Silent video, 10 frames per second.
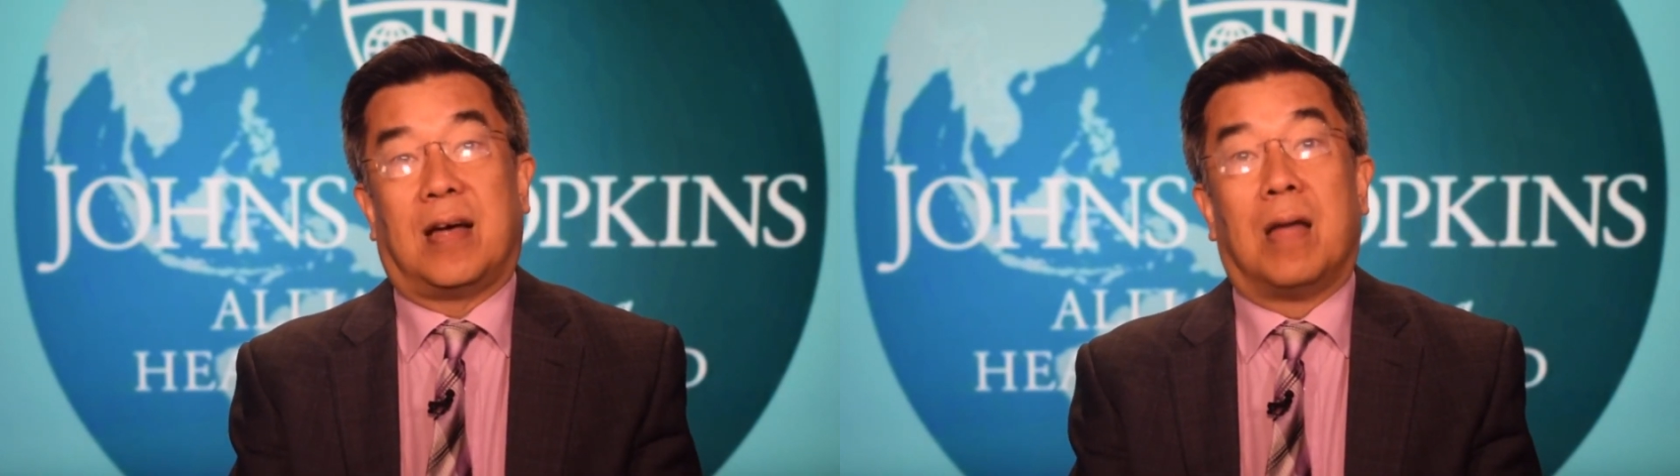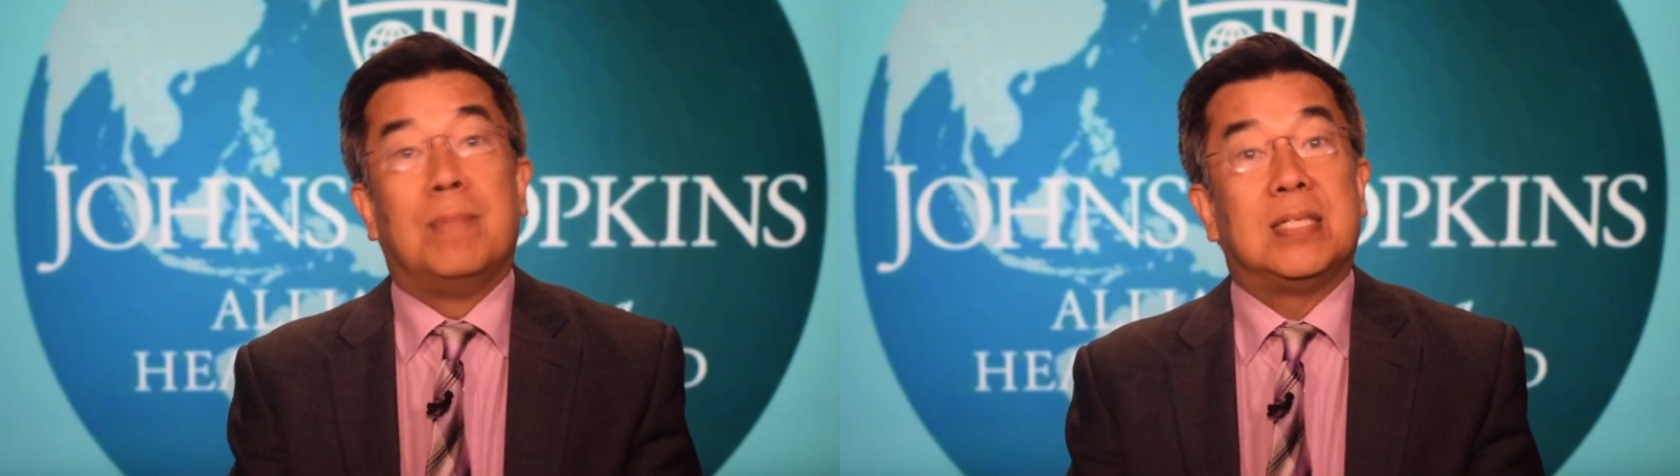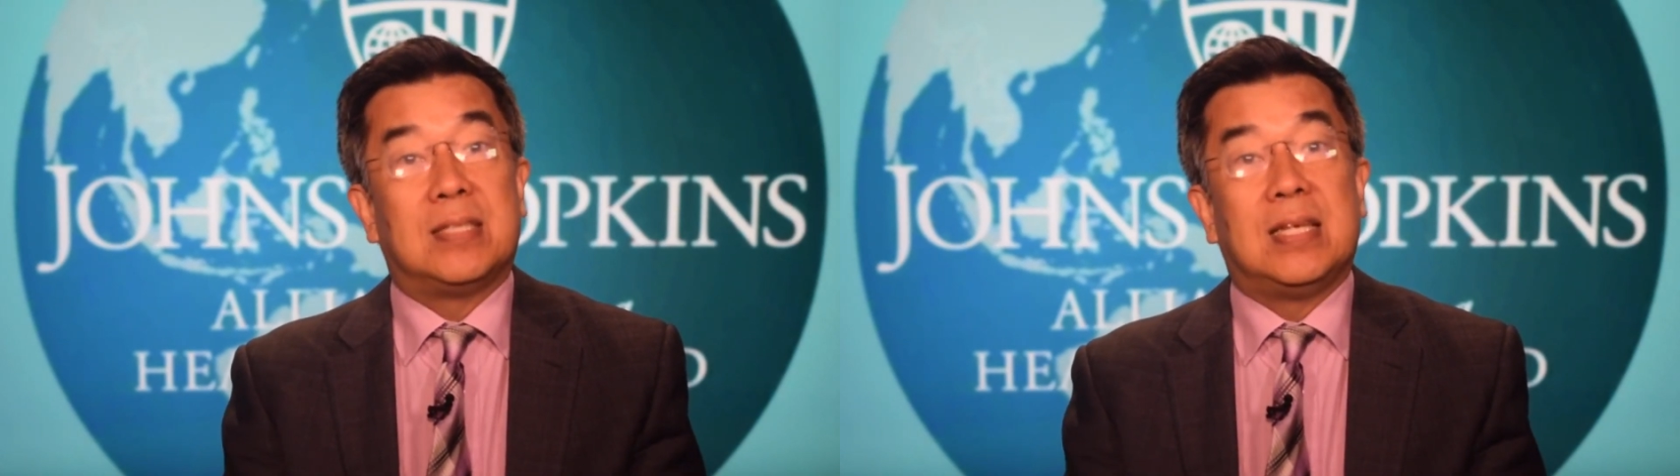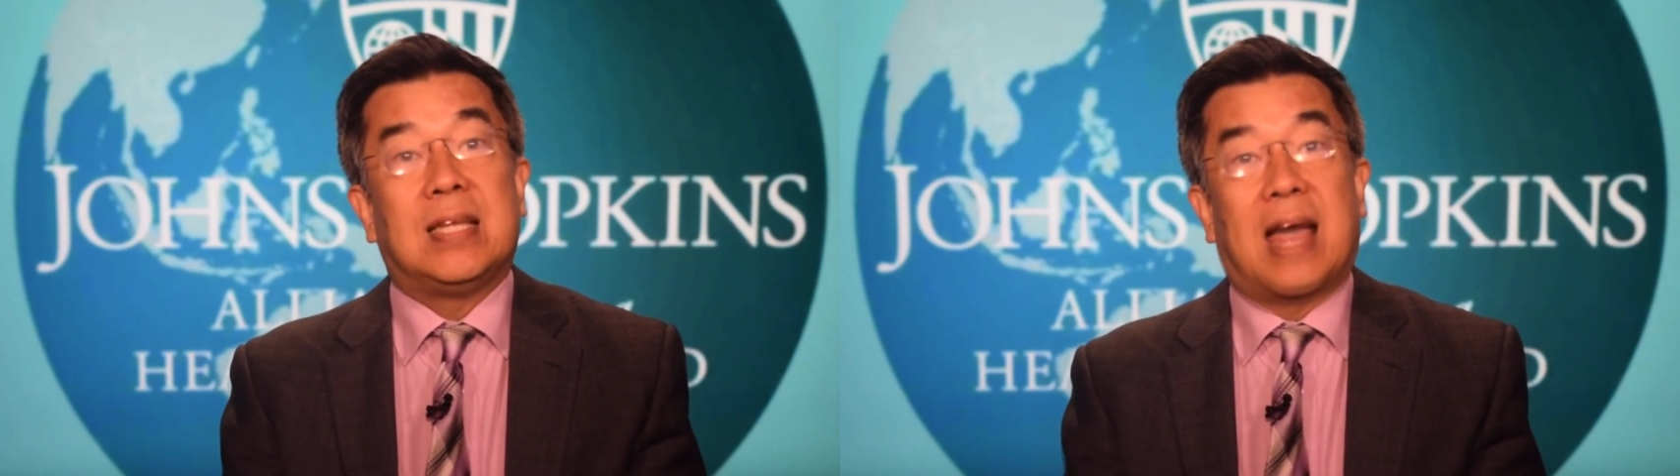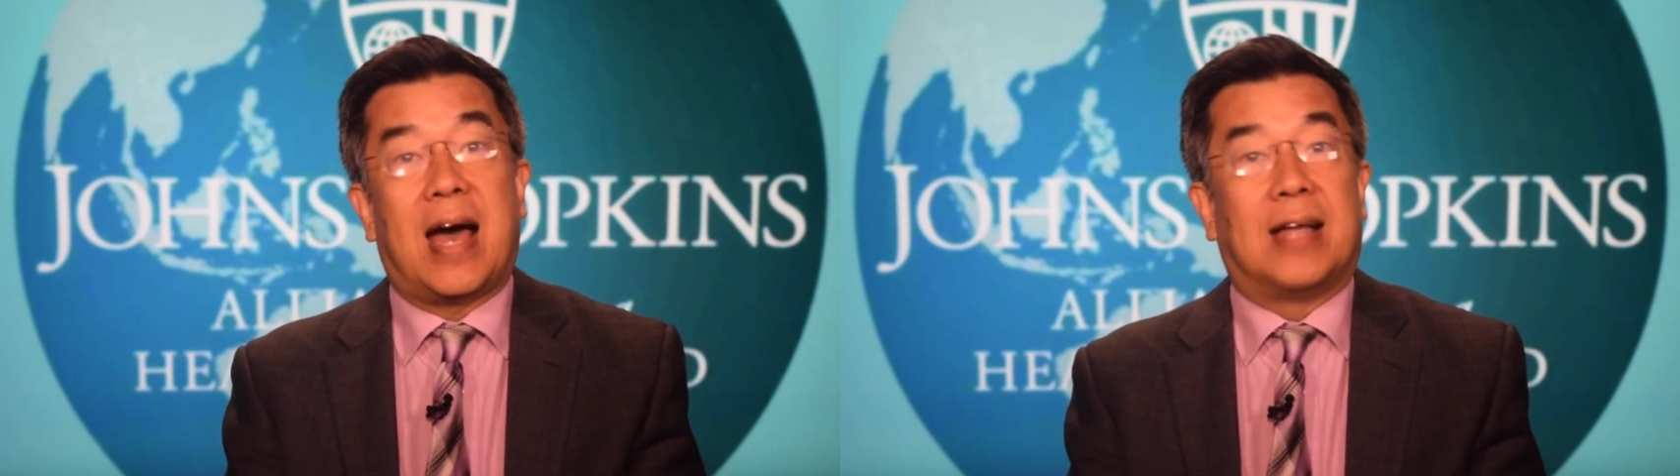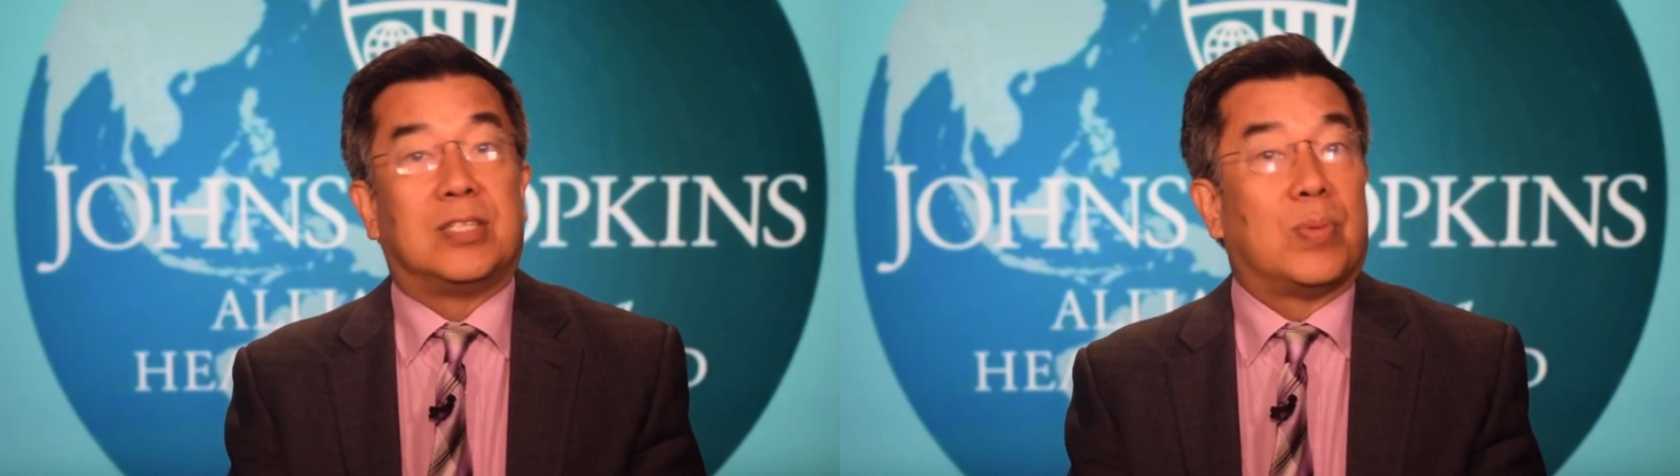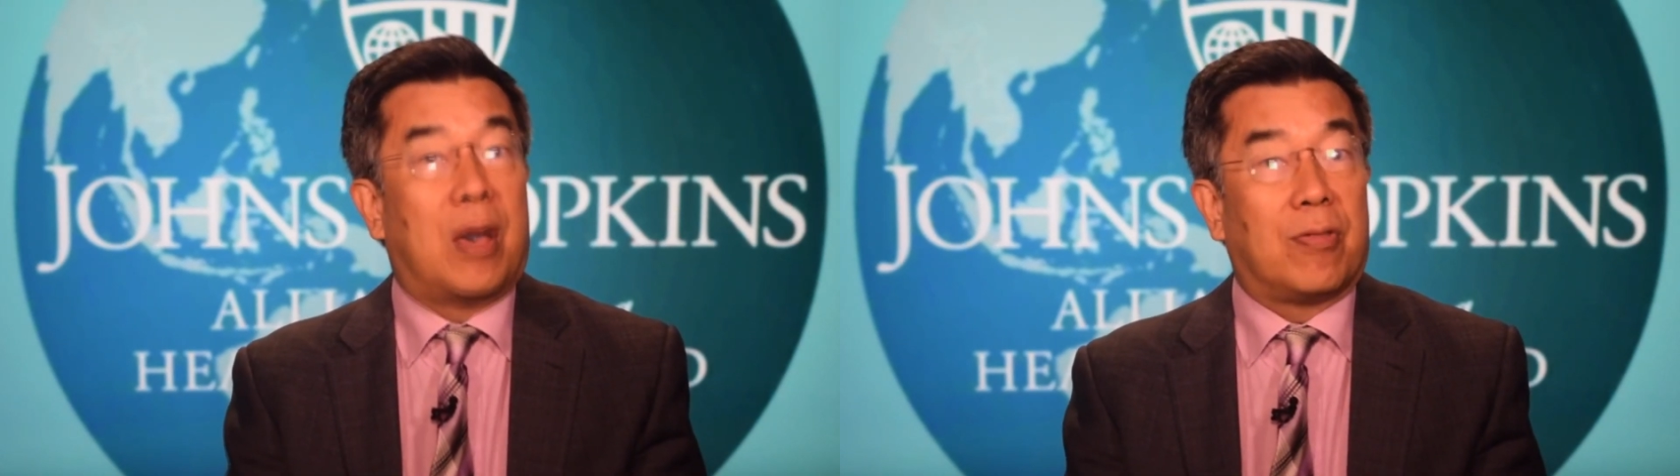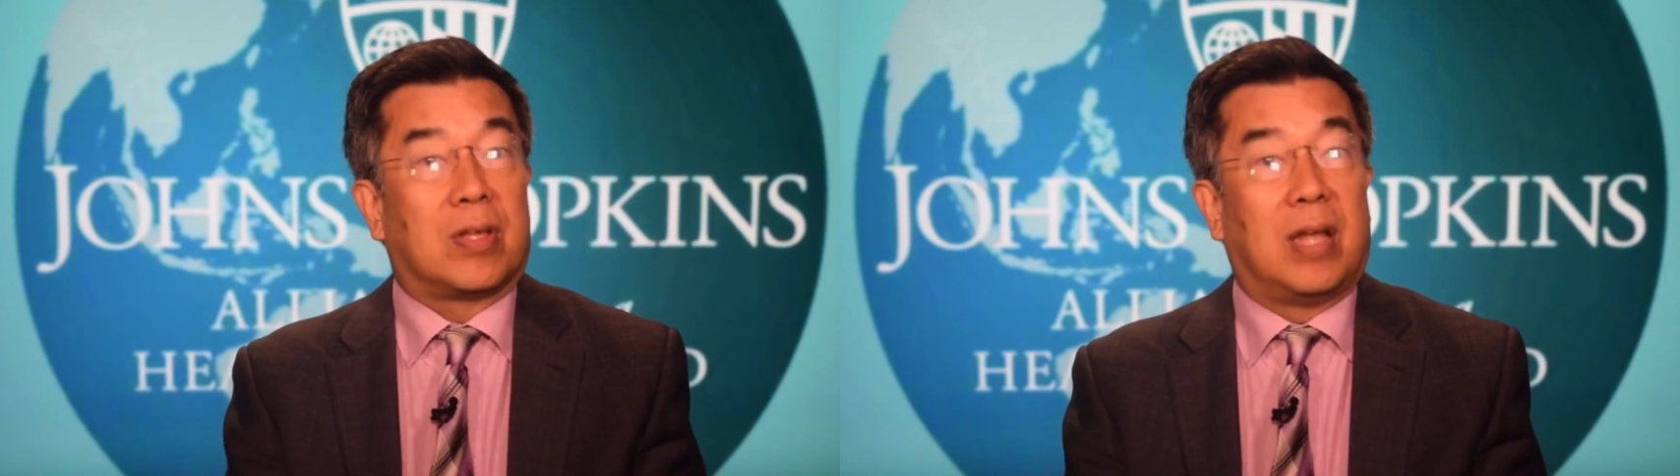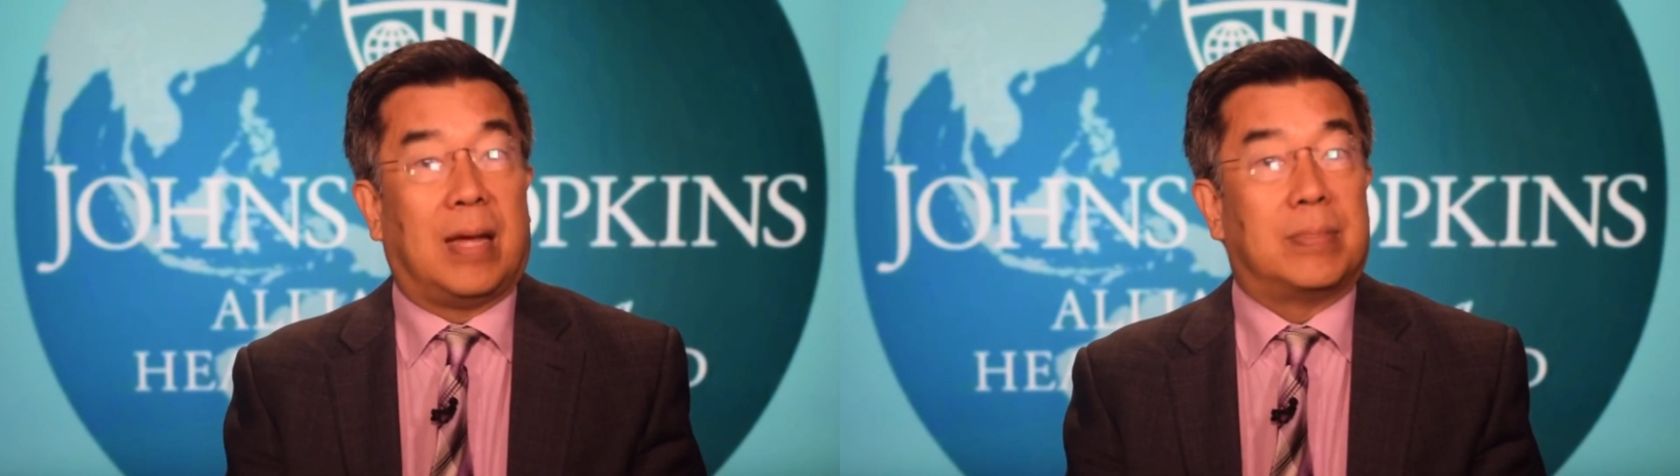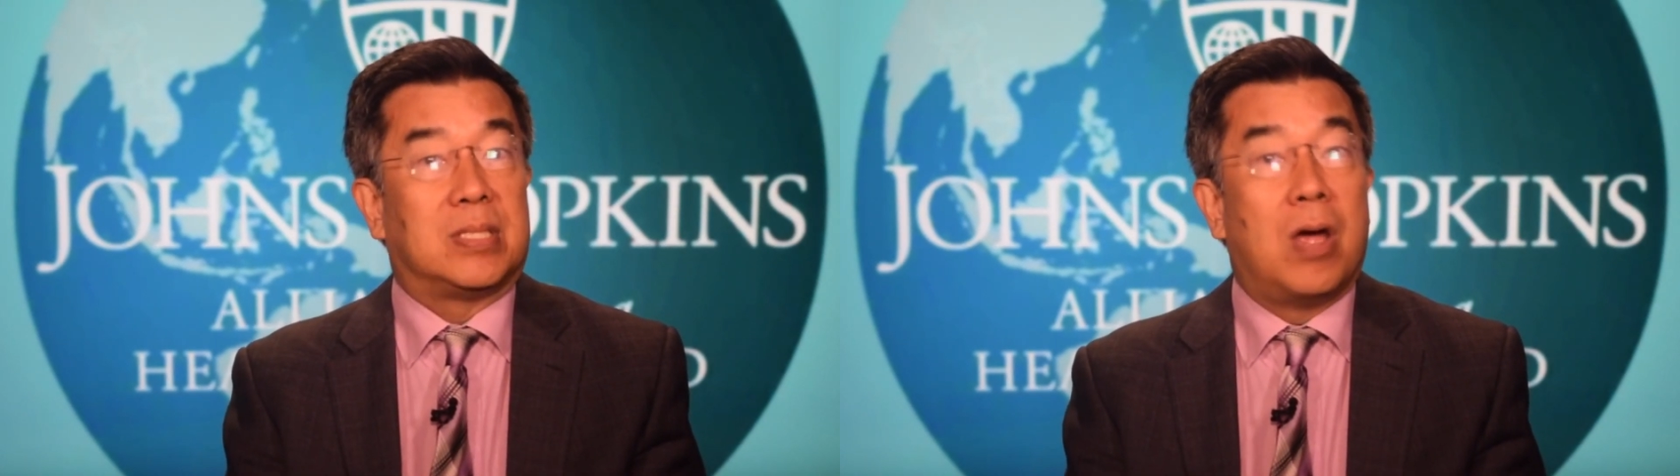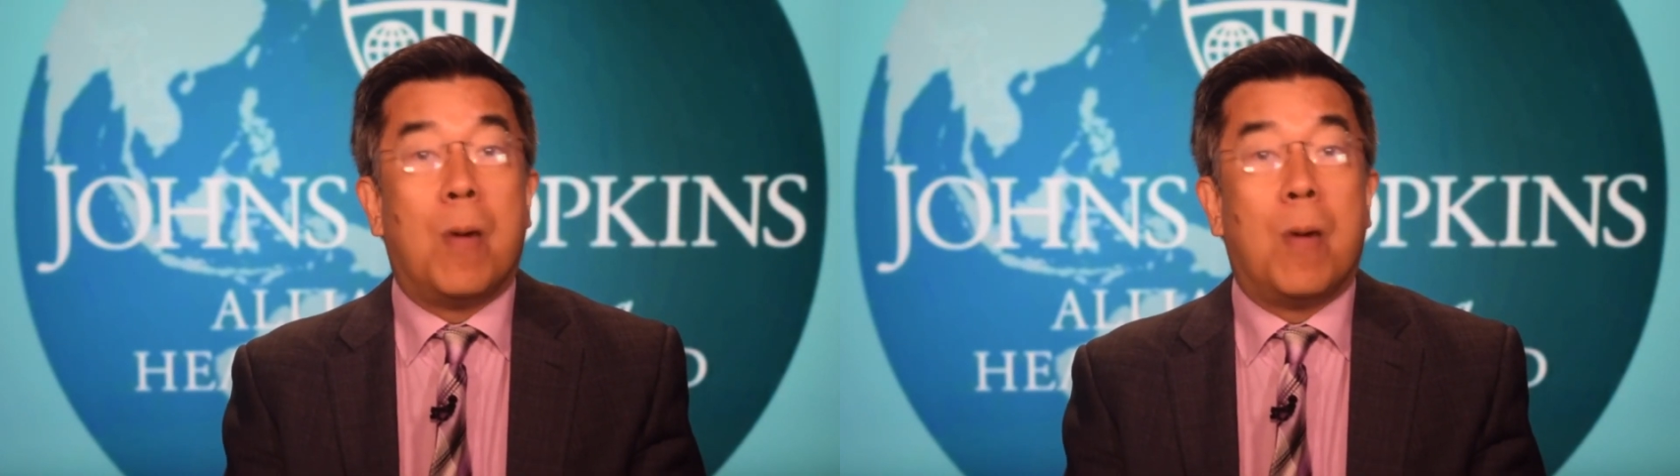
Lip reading: on misleading ads with health claims,